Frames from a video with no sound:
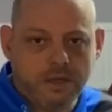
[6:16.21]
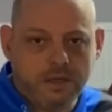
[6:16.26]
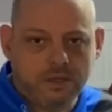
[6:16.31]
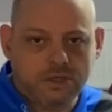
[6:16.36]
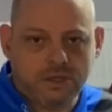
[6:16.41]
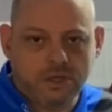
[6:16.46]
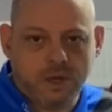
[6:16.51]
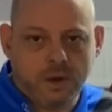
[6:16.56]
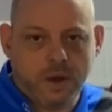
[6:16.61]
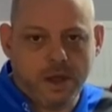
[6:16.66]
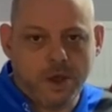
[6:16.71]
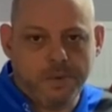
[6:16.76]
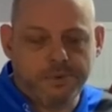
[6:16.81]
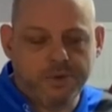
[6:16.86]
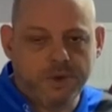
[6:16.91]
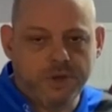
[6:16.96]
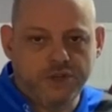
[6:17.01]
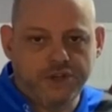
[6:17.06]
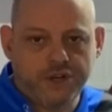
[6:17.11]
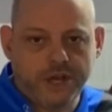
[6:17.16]
So I hope you
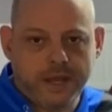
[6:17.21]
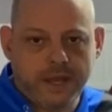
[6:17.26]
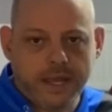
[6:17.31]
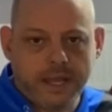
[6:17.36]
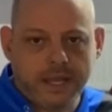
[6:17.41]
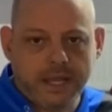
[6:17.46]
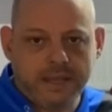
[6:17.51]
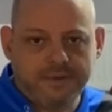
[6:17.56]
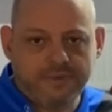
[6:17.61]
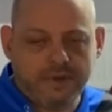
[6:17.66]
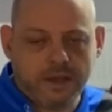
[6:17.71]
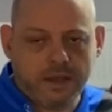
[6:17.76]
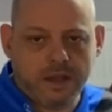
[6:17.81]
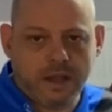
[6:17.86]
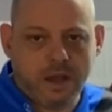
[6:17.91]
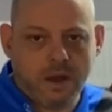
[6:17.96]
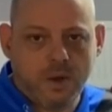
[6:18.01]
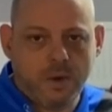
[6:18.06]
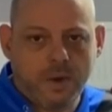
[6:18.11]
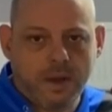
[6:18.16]
enjoy it and give it a
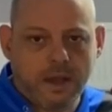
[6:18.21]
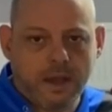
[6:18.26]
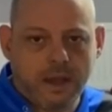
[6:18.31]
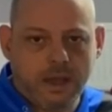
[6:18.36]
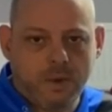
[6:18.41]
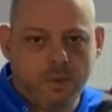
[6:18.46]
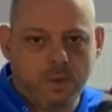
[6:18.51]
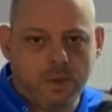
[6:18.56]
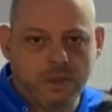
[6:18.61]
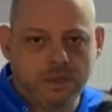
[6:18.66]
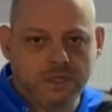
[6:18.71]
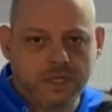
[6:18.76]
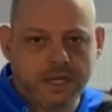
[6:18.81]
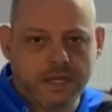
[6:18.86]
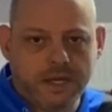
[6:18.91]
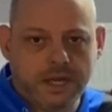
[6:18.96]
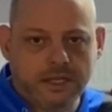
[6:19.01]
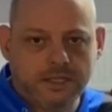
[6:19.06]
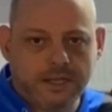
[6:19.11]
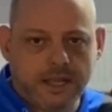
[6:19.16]
go, and we'll see you
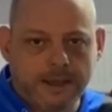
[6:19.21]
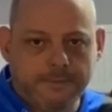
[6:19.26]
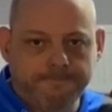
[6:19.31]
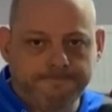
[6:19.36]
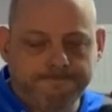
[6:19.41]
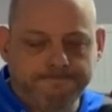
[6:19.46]
next time.